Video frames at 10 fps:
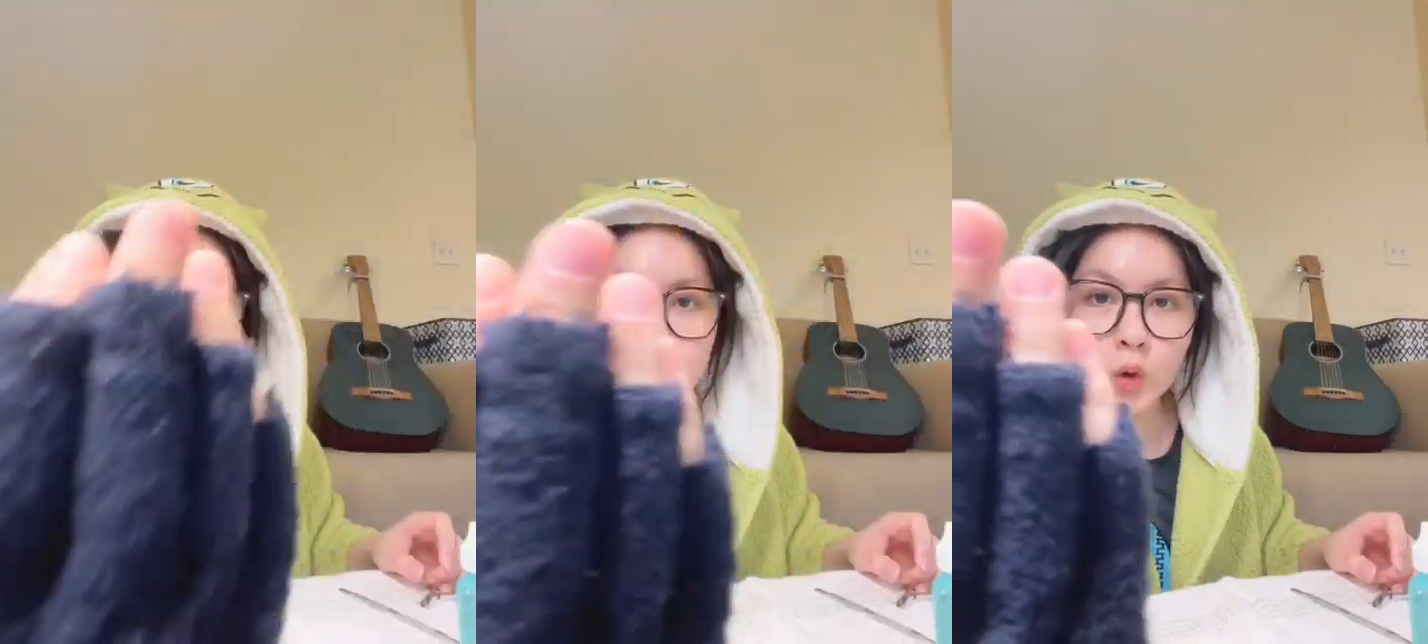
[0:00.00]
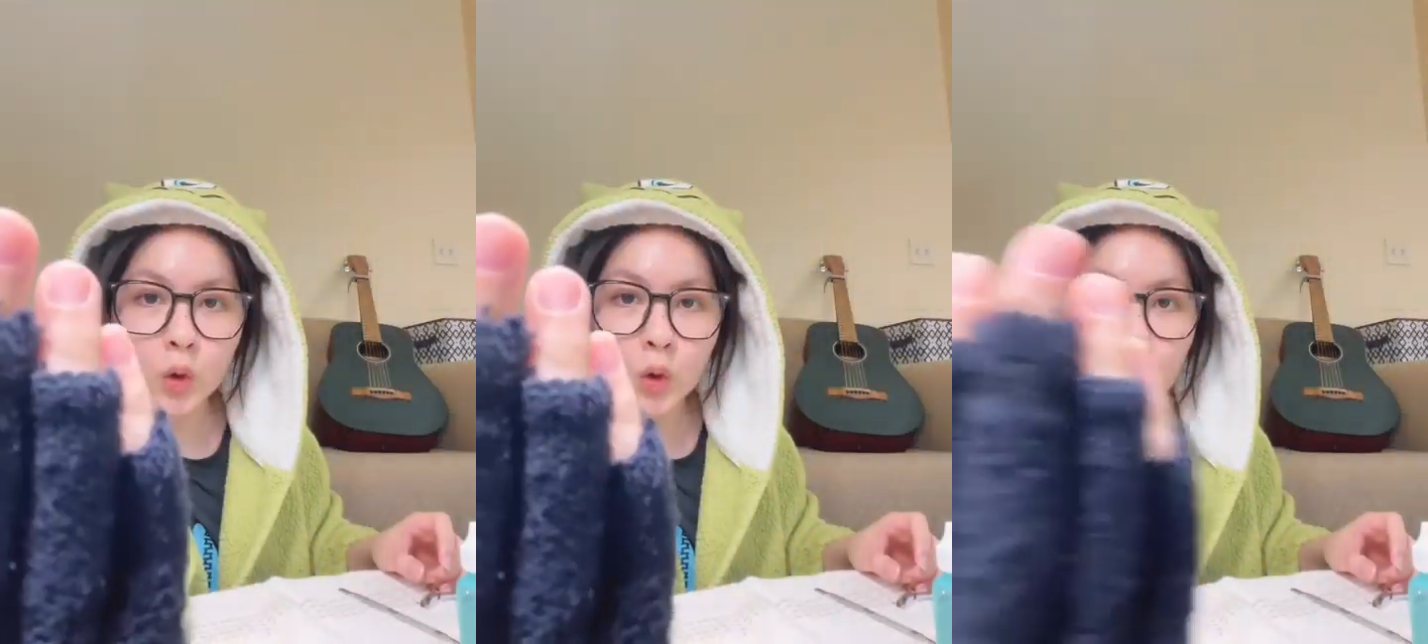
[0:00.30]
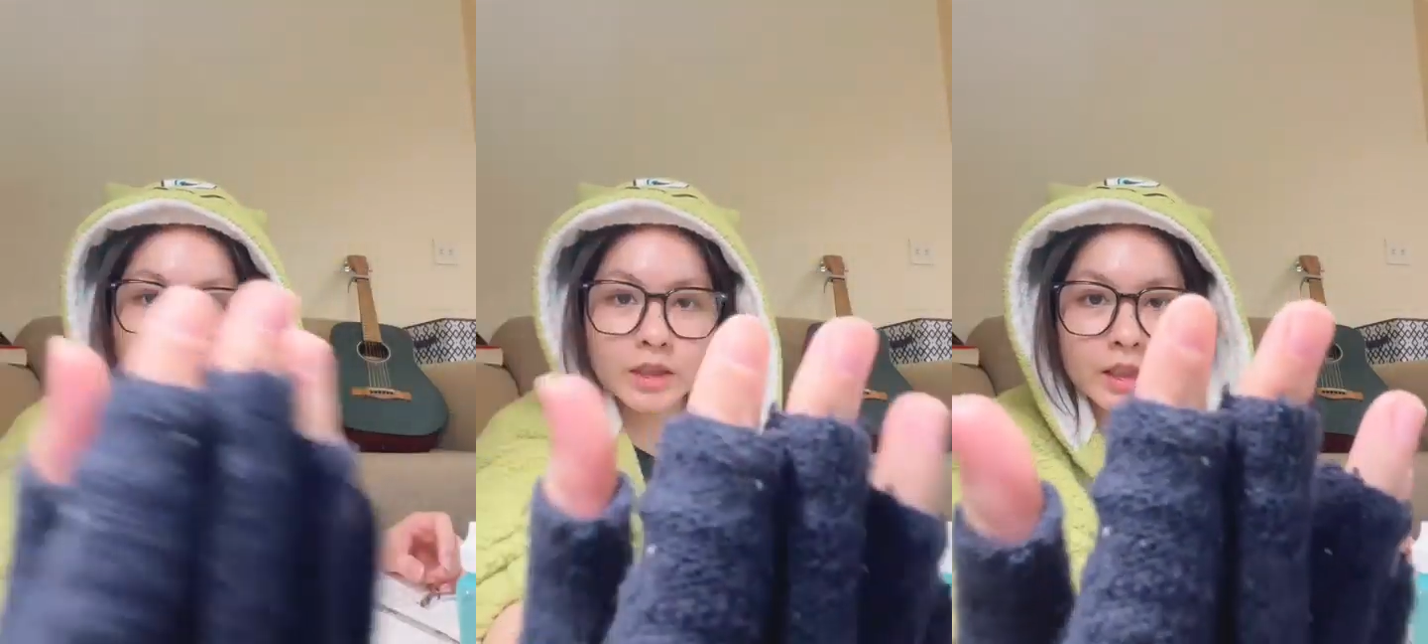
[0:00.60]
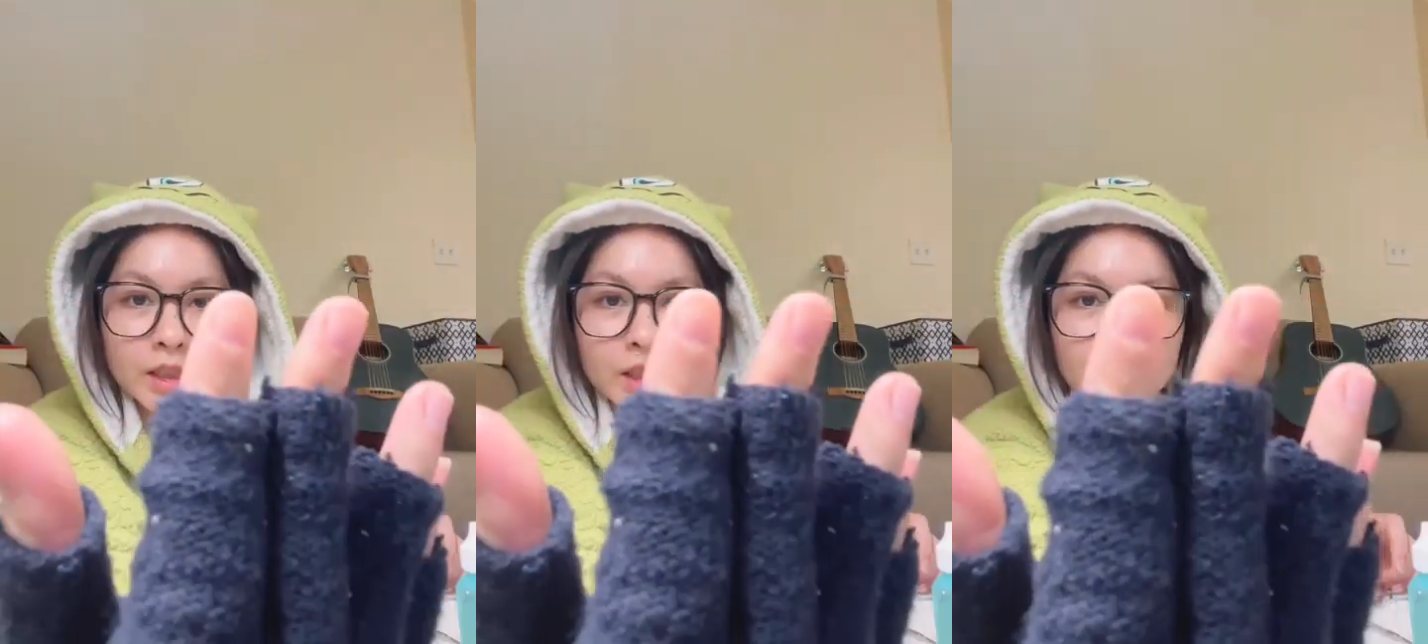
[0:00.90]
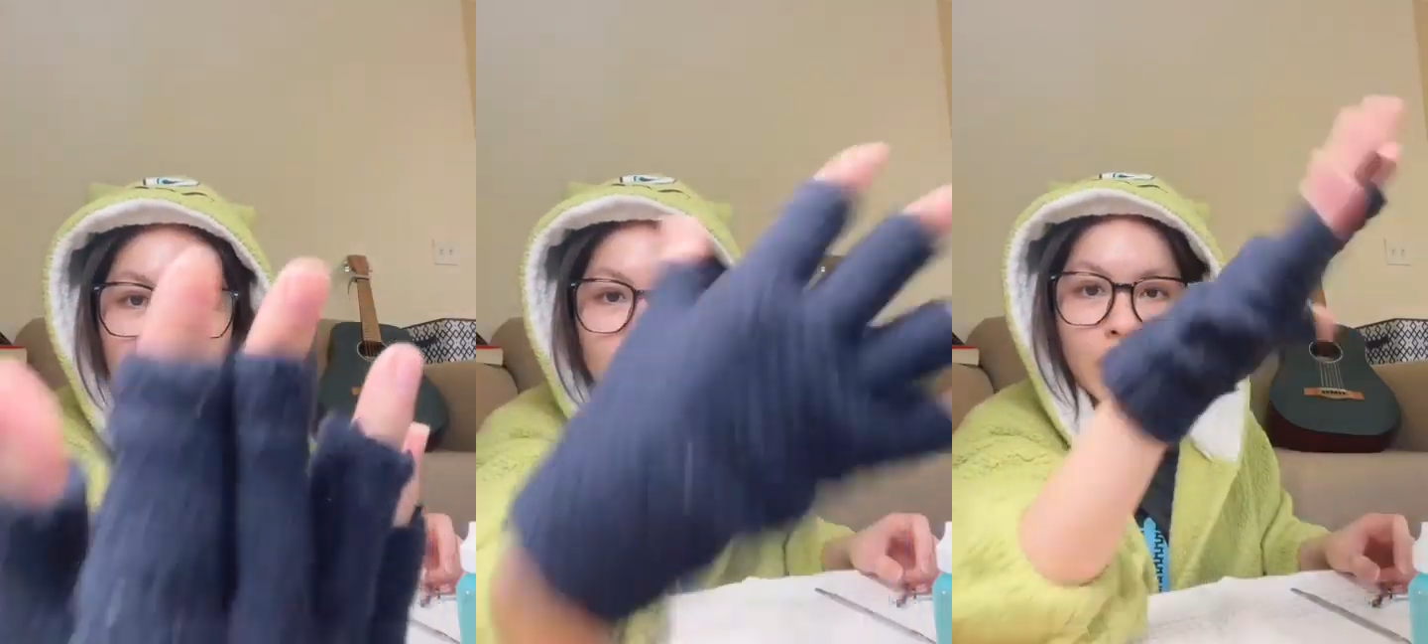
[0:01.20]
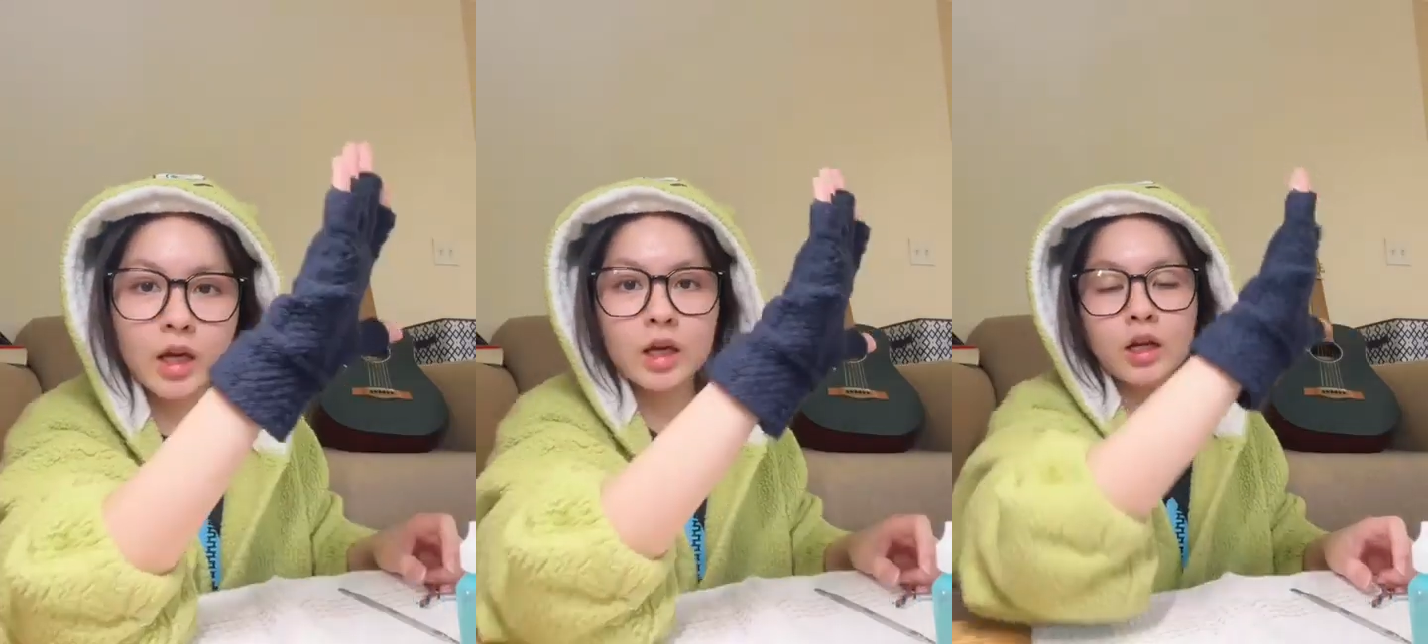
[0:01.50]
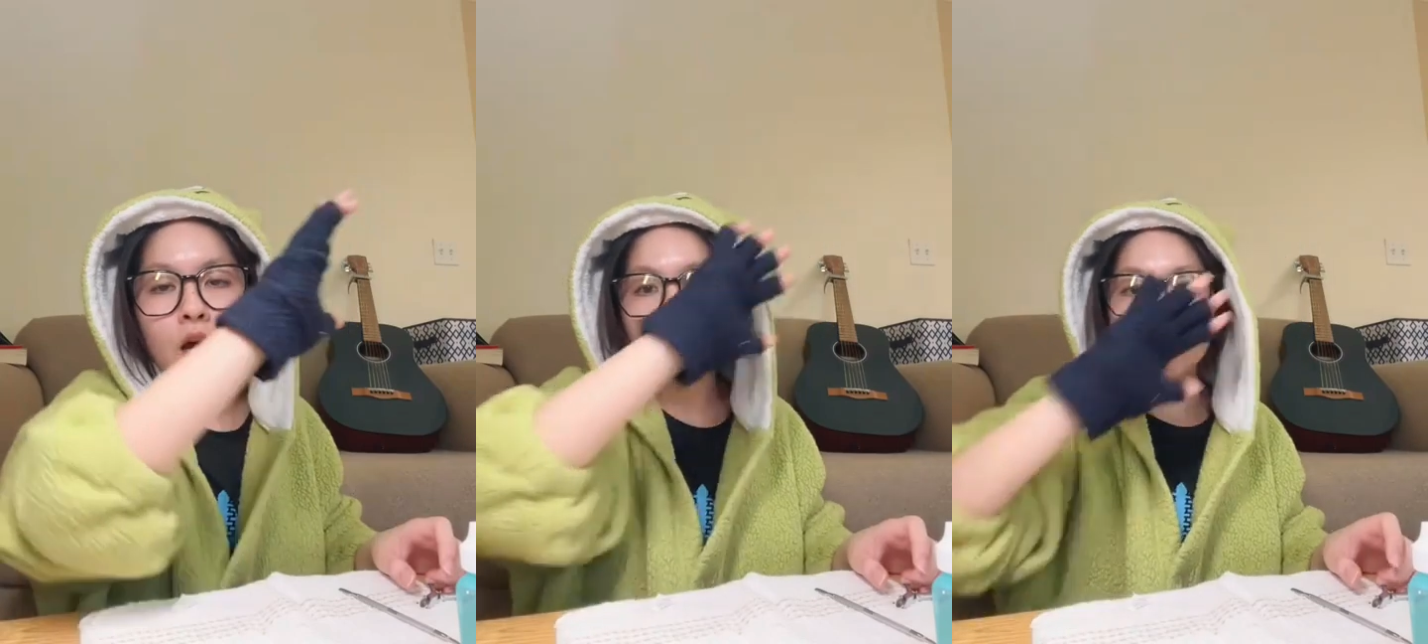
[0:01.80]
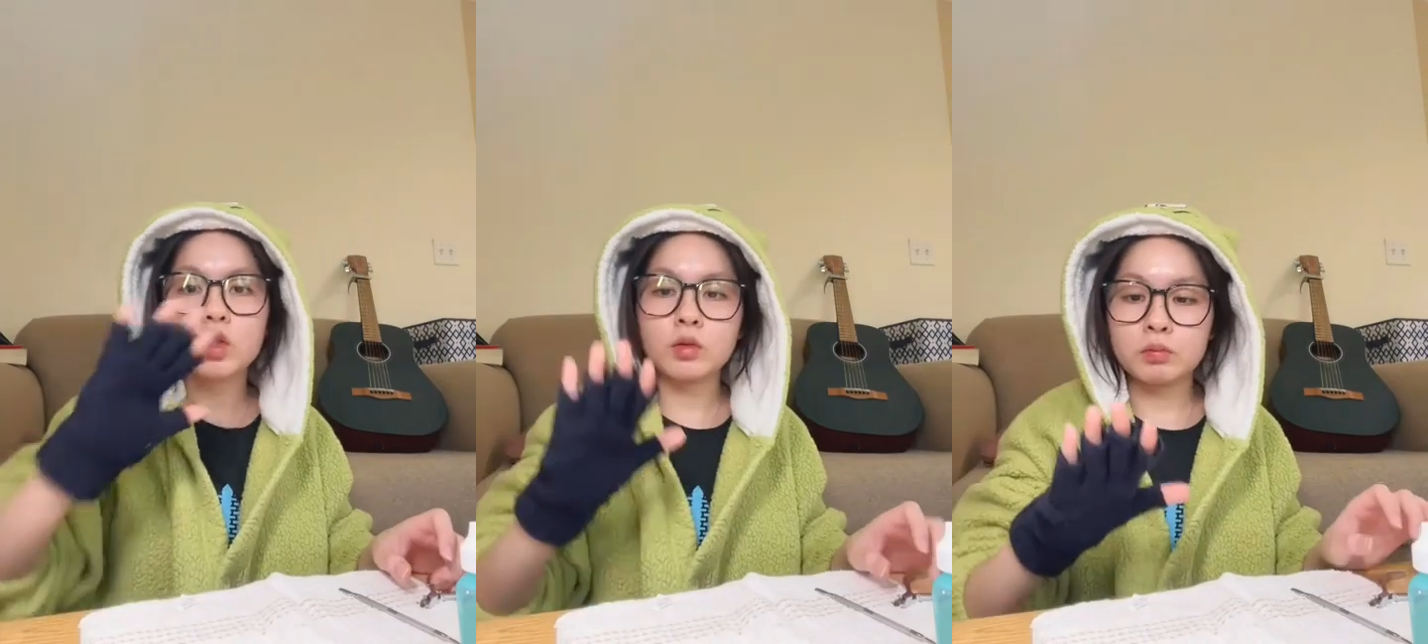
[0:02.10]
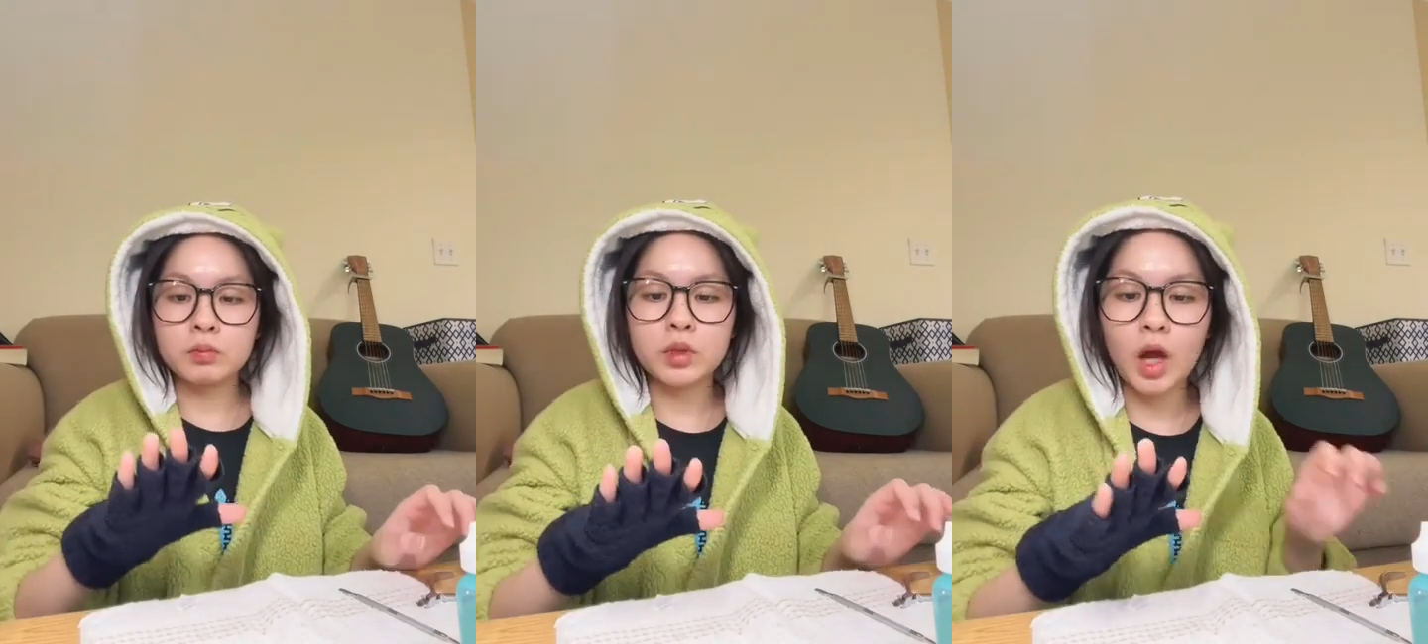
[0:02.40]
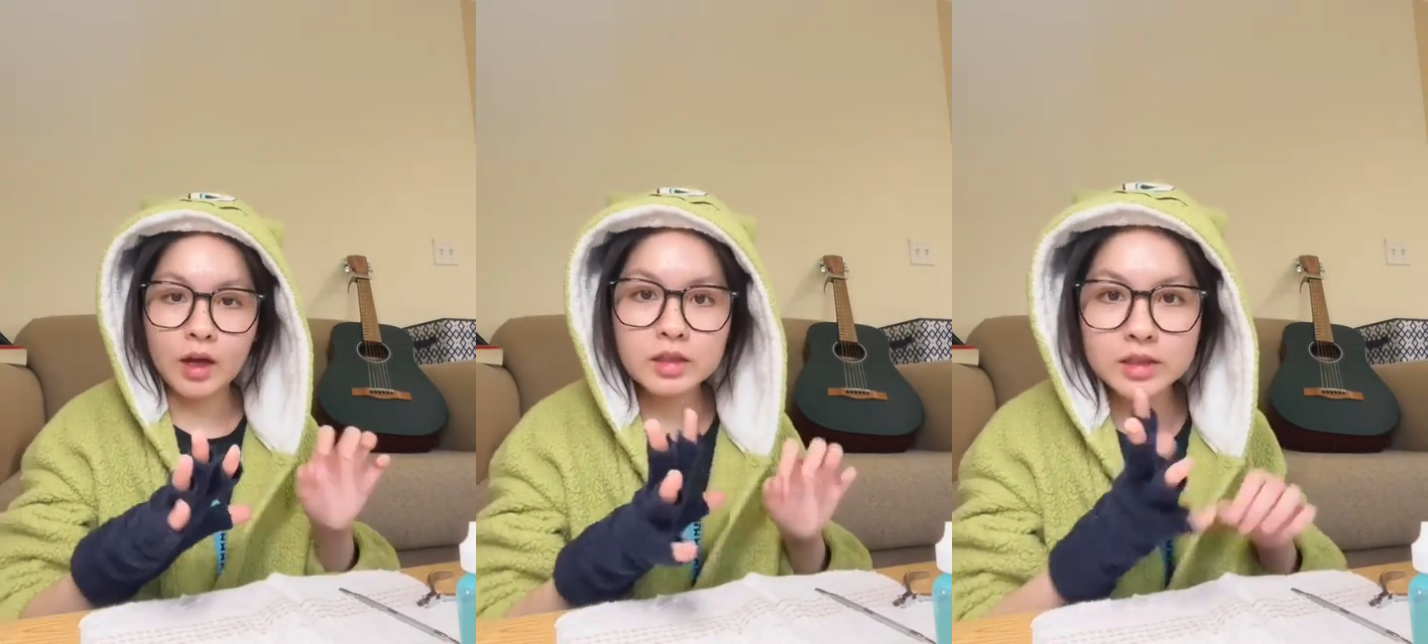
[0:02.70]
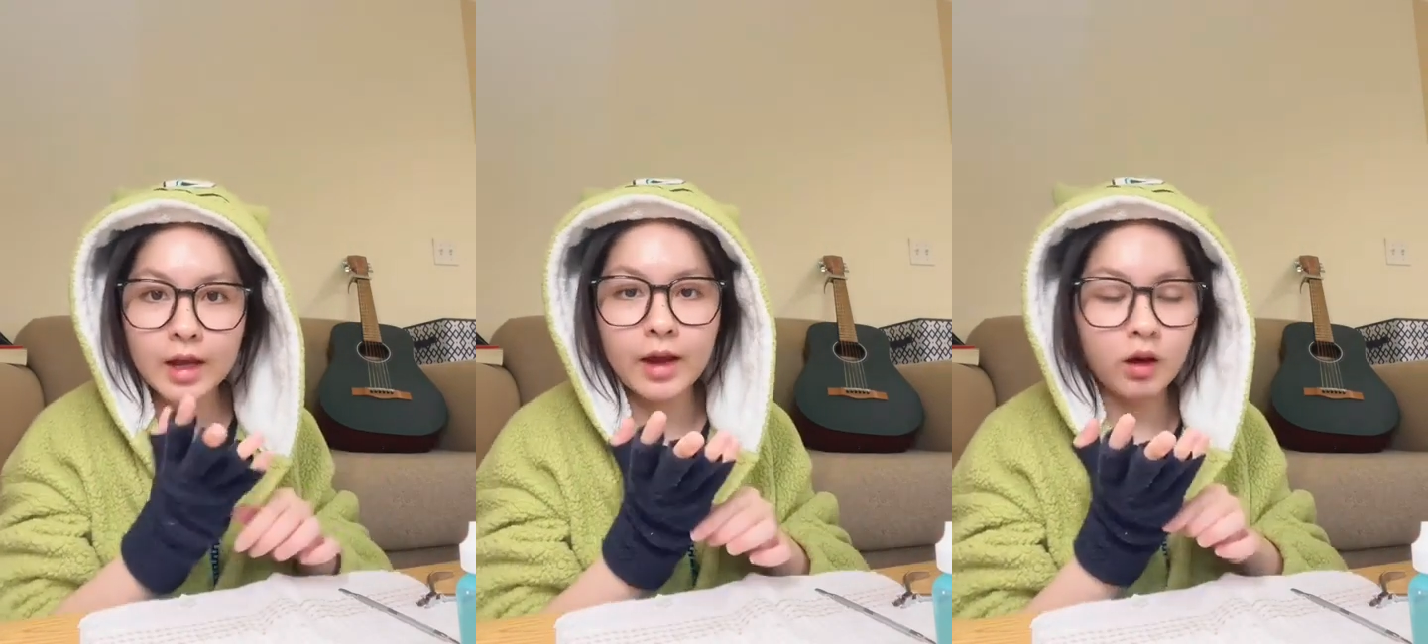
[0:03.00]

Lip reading: all clean and cut down,